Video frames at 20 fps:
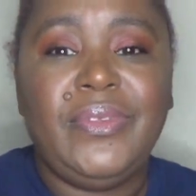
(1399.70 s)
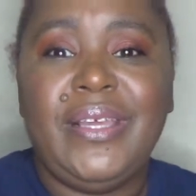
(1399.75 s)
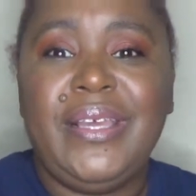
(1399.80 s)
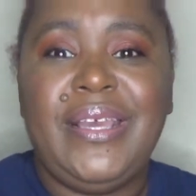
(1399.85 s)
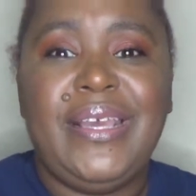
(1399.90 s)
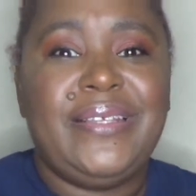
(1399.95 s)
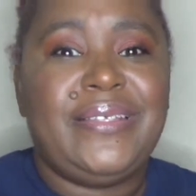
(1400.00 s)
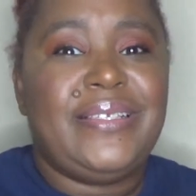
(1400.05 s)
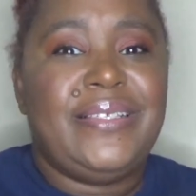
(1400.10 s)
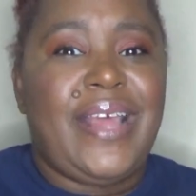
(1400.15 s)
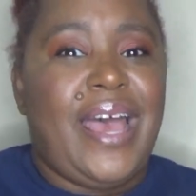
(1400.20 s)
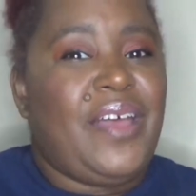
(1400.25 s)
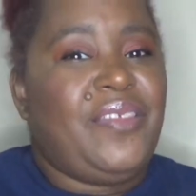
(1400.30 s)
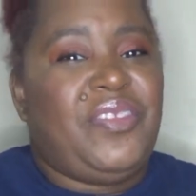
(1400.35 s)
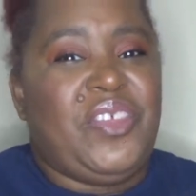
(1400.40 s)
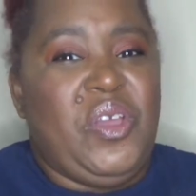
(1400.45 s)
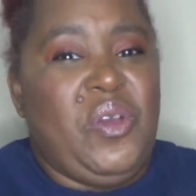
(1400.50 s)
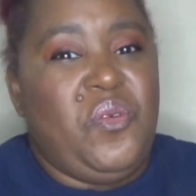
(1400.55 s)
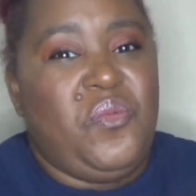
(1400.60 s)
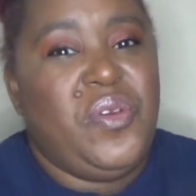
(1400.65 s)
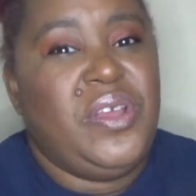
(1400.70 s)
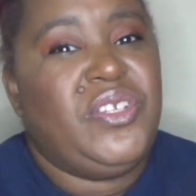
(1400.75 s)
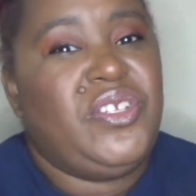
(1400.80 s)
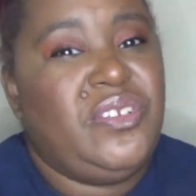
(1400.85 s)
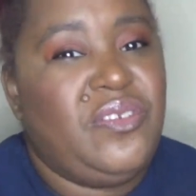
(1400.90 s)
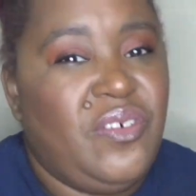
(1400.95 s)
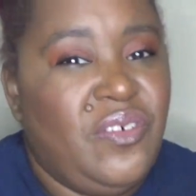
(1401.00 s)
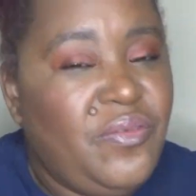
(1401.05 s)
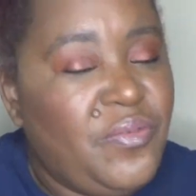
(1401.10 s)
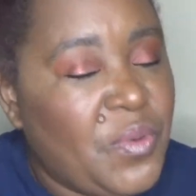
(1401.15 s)
It's not the
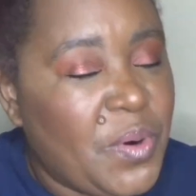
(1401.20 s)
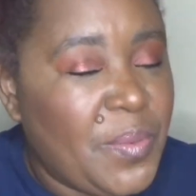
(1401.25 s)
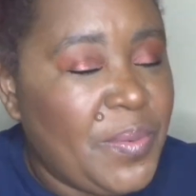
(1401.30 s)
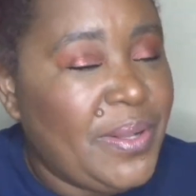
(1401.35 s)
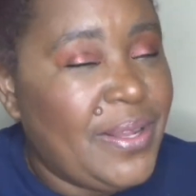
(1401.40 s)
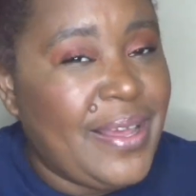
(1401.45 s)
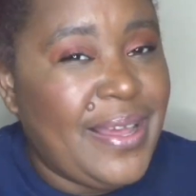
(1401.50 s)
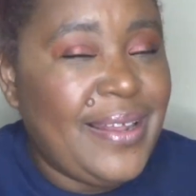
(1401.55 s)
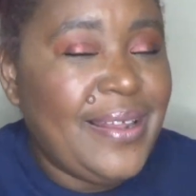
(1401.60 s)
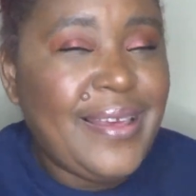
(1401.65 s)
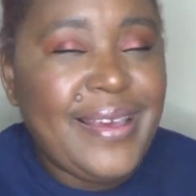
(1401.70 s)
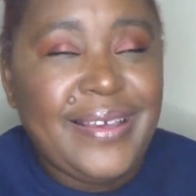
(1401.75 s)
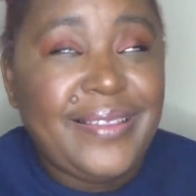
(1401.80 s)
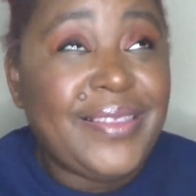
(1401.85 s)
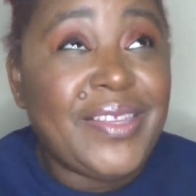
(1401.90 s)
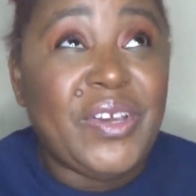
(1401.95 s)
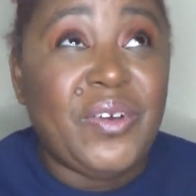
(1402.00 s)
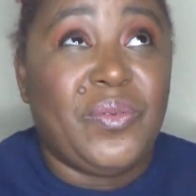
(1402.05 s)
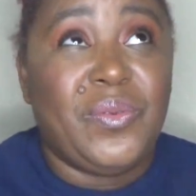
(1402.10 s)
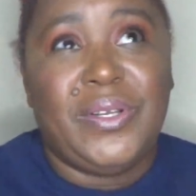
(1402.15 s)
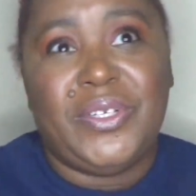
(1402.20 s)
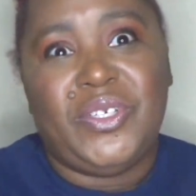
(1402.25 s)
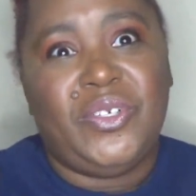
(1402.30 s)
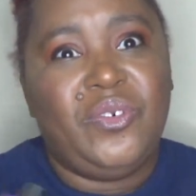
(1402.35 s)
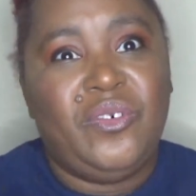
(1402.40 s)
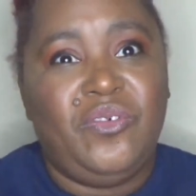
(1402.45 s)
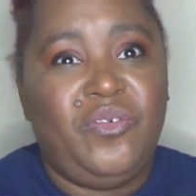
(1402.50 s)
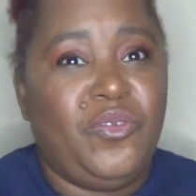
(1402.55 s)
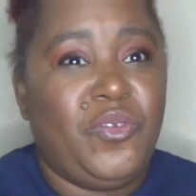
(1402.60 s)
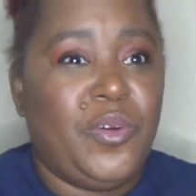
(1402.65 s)
original formula. I like the
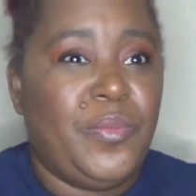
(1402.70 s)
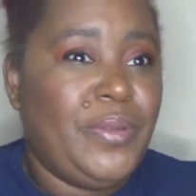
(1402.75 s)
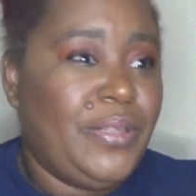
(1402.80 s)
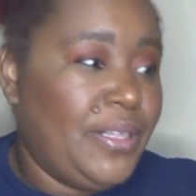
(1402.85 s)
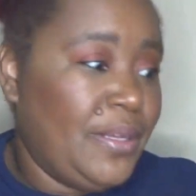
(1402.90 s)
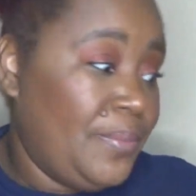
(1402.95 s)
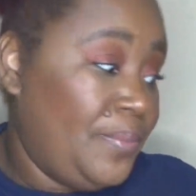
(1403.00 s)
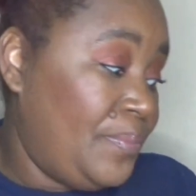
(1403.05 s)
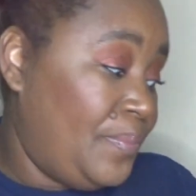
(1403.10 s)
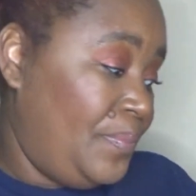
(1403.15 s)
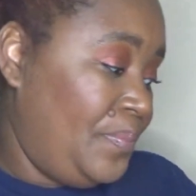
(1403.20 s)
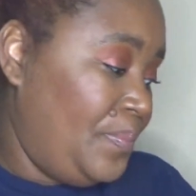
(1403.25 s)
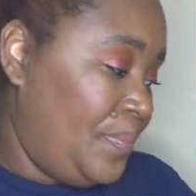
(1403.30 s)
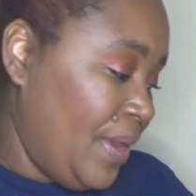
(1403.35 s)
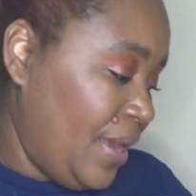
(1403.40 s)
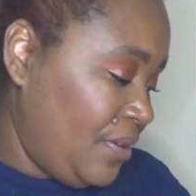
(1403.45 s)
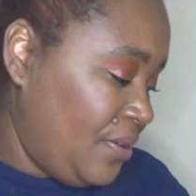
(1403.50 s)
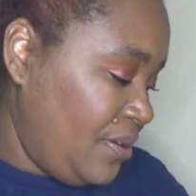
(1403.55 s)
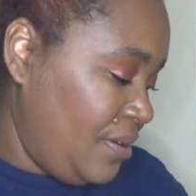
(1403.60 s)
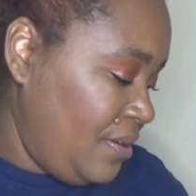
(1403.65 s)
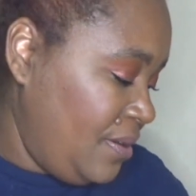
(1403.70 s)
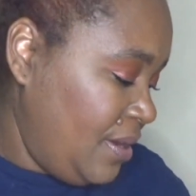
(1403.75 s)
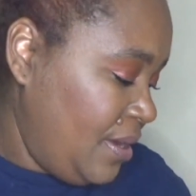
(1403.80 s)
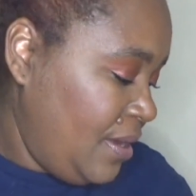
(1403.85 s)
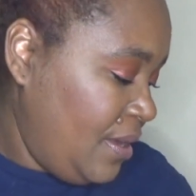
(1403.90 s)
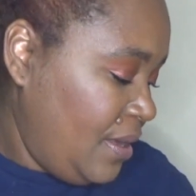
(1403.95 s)
original formula better.